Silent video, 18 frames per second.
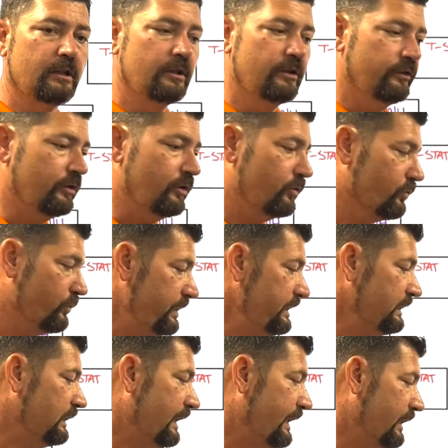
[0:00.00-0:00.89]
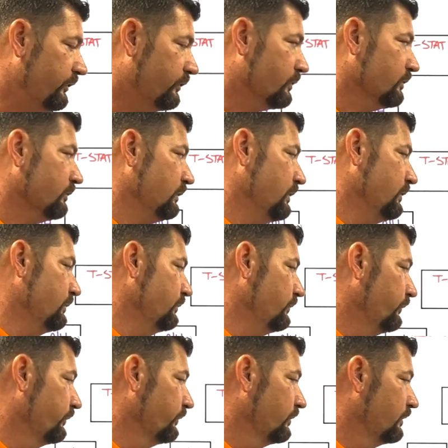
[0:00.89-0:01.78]
So relays are
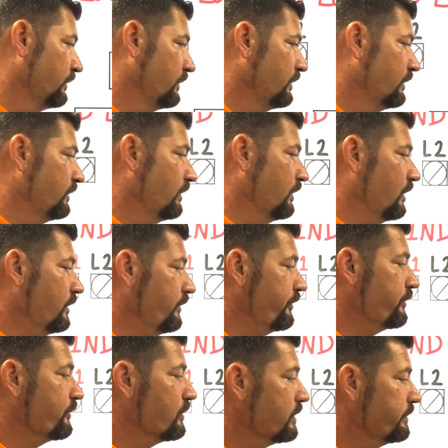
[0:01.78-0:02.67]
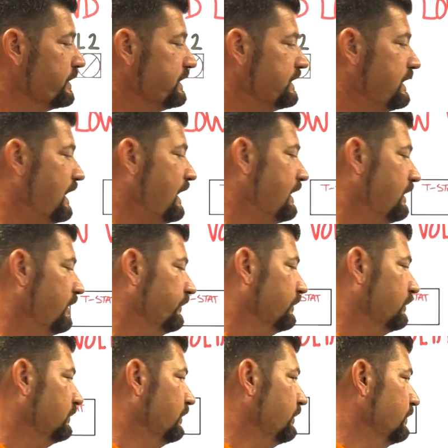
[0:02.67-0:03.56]
loads. A thermostat is
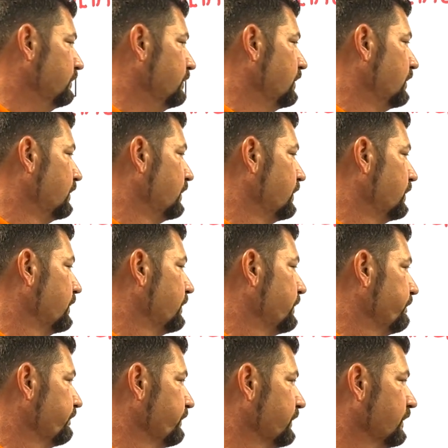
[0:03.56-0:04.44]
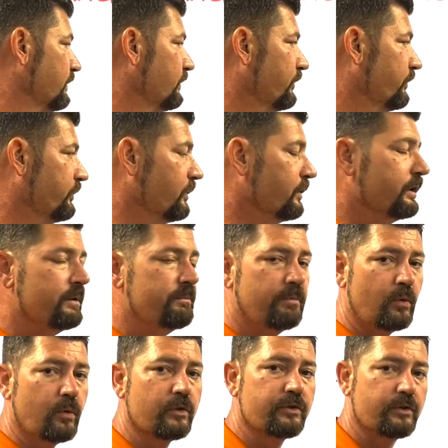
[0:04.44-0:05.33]
a load. Circuit
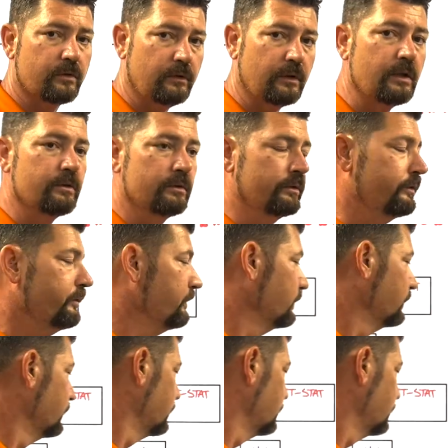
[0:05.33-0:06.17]
boards are loads.